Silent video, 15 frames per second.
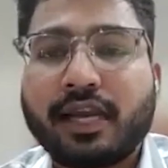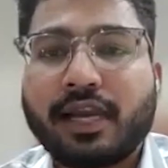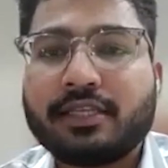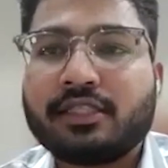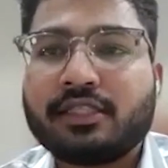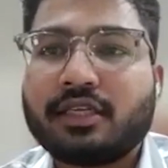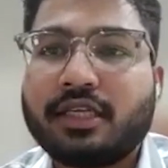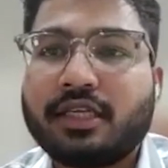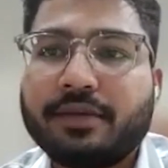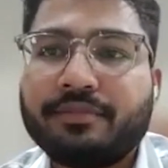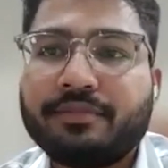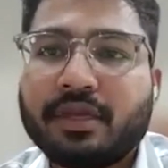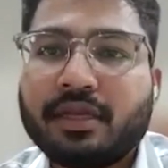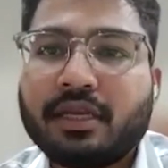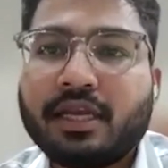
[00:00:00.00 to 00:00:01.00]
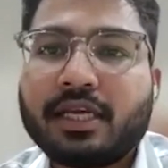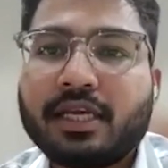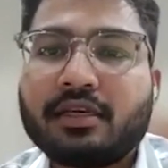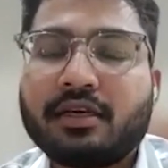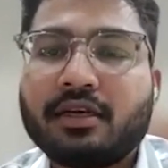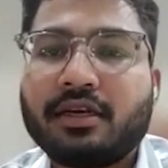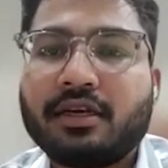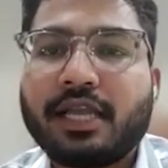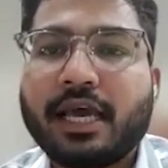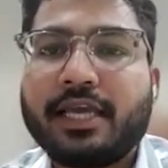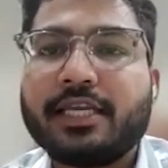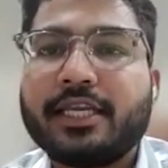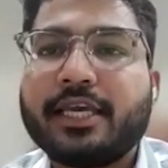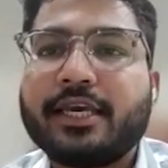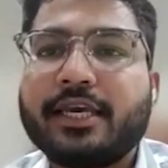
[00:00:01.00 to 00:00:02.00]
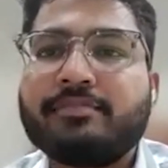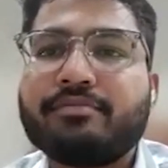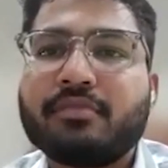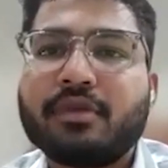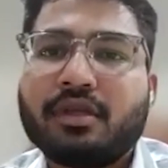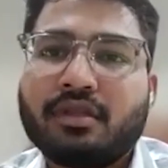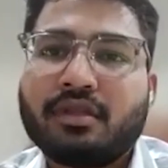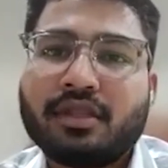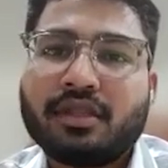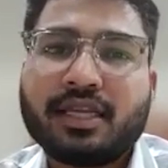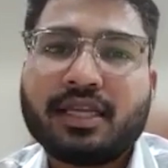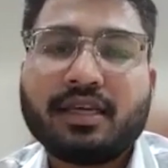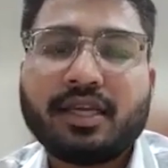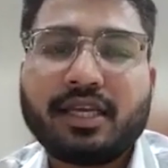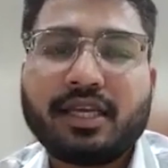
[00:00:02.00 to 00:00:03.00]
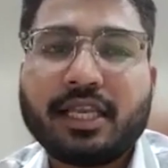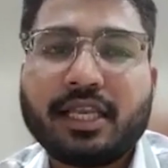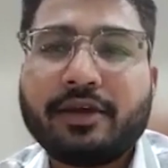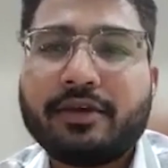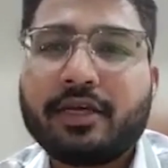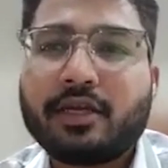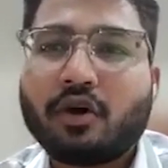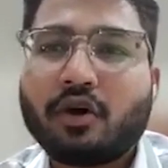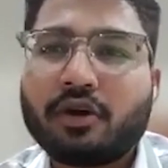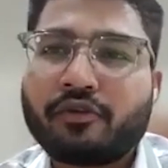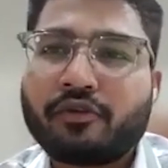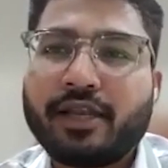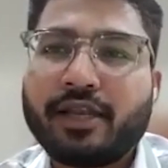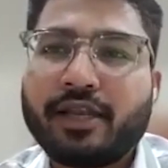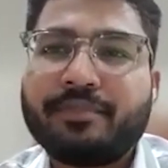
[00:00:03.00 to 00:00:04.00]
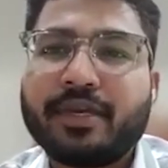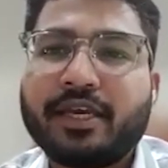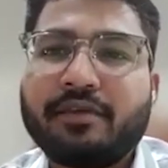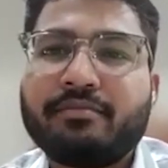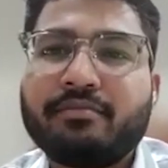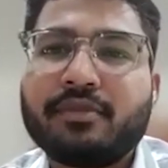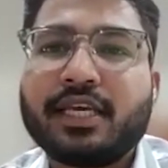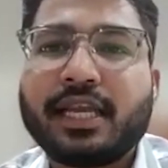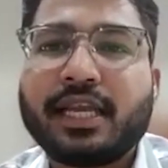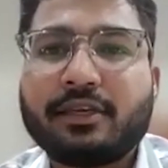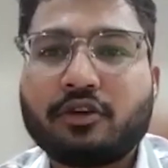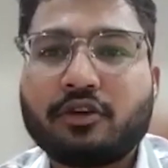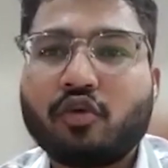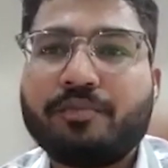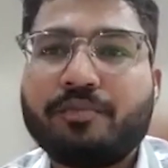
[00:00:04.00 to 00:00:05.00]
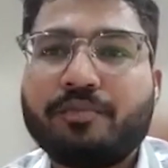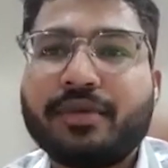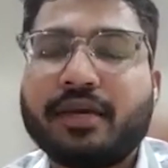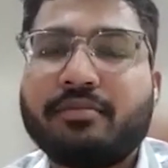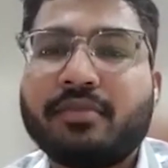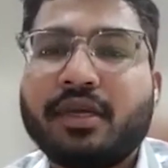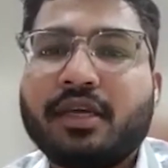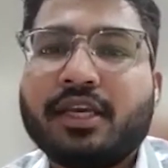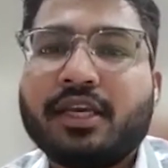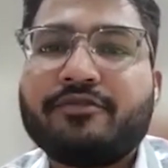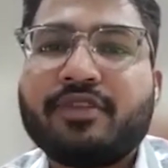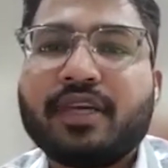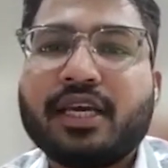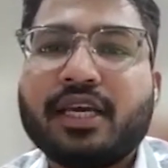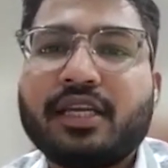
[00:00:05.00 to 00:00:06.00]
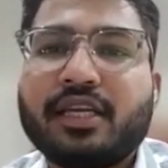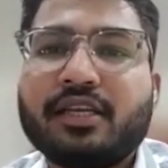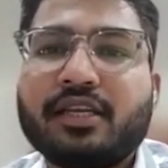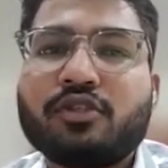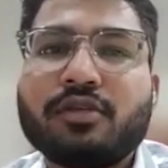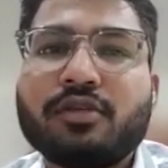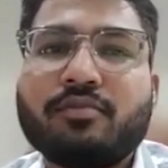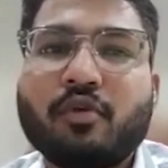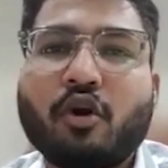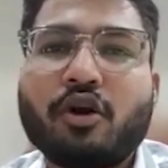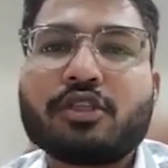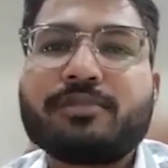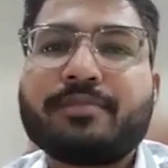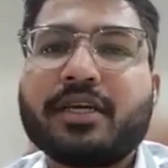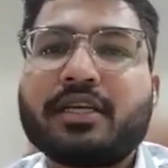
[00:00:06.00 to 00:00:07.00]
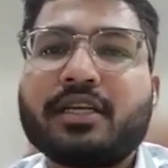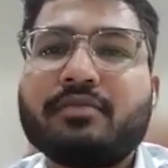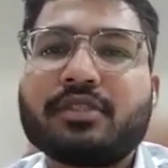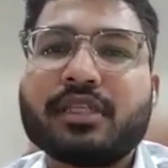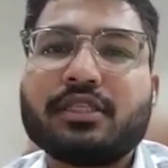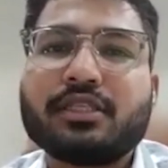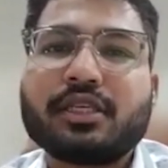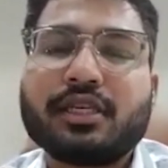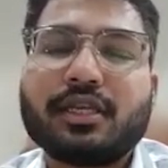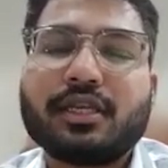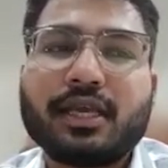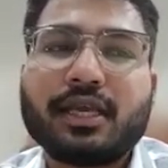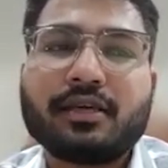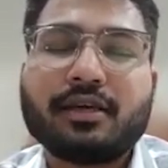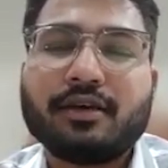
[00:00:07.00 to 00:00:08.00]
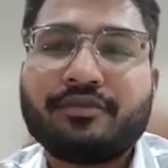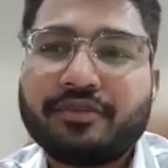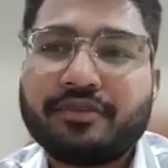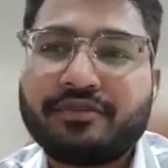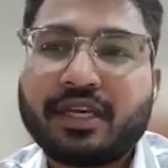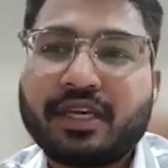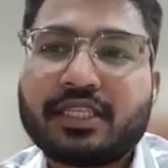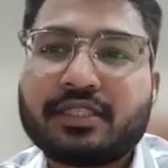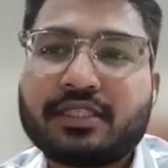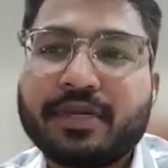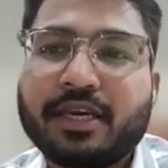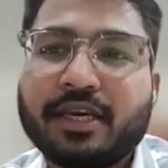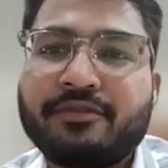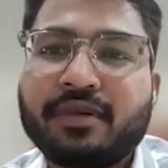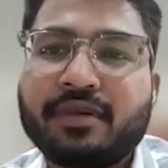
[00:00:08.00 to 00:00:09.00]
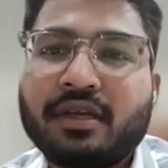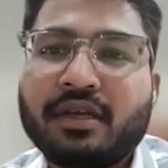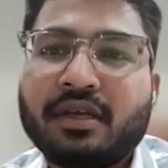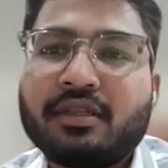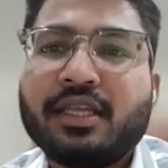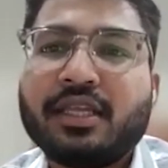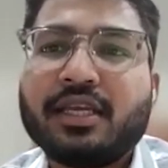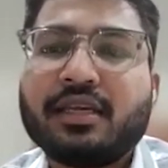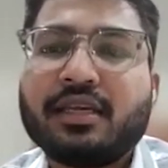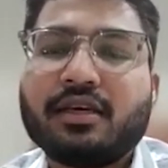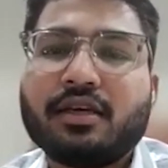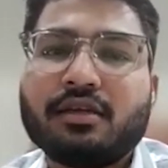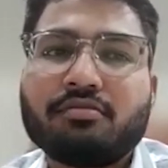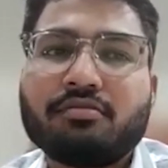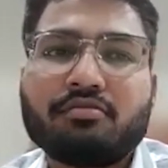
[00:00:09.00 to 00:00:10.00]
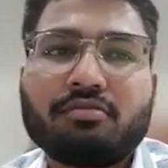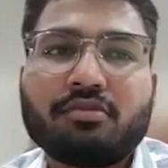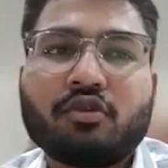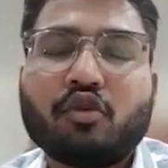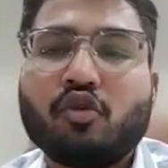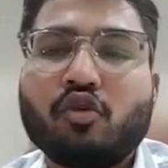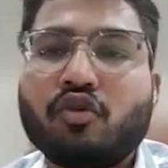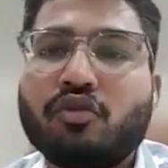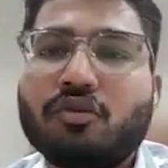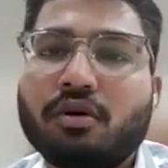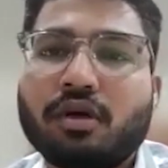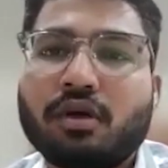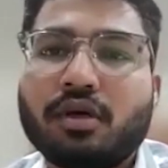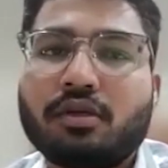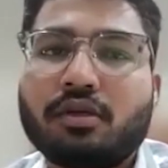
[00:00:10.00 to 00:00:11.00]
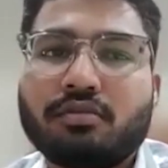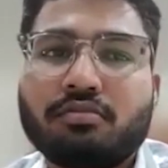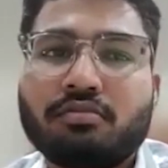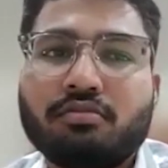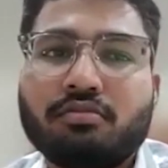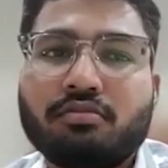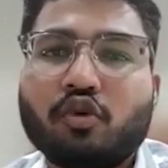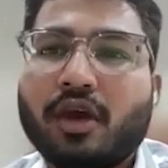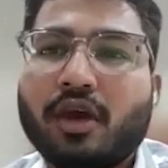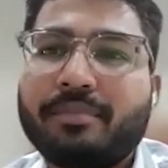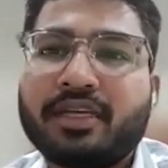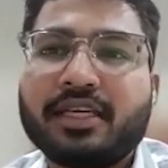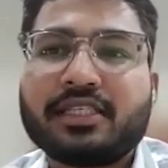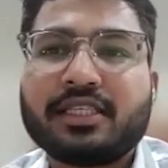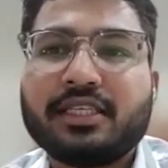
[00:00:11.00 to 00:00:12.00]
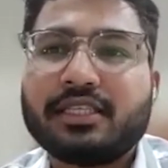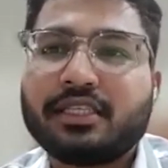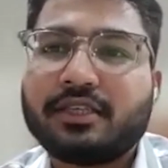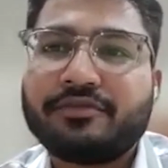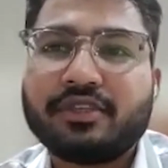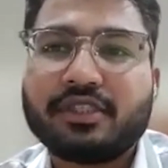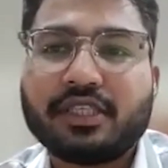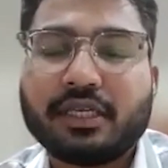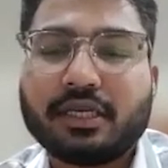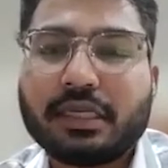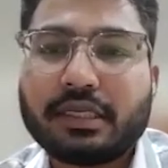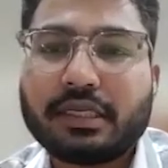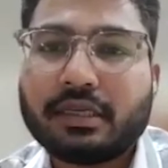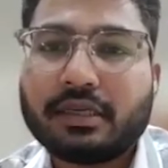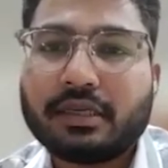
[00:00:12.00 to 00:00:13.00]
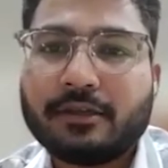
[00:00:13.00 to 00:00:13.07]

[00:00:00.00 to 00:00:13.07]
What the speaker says: thrice a day, 9 a.m., then 11 or 12 p.m., then at 2 p.m. If they are using broad spectrum sunscreen like 50 SPF, then two application is sufficient.